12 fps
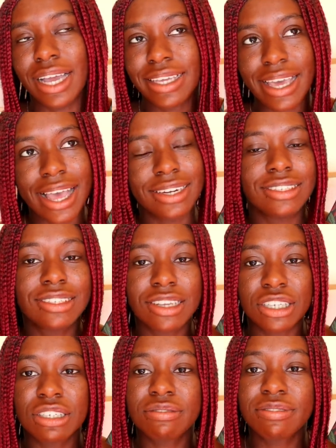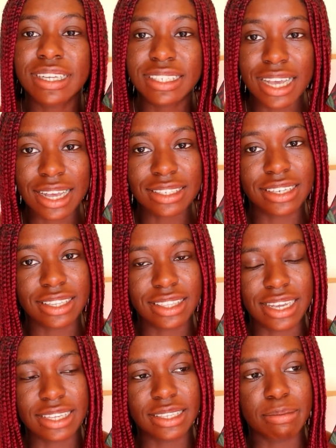again, such fantastic
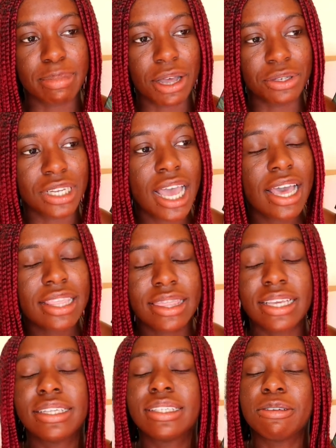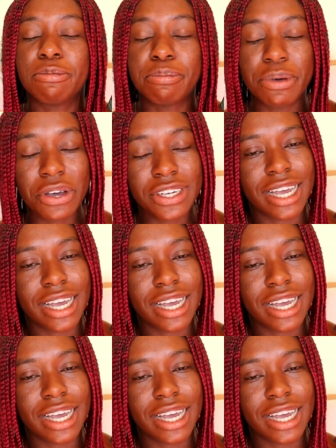things about this book,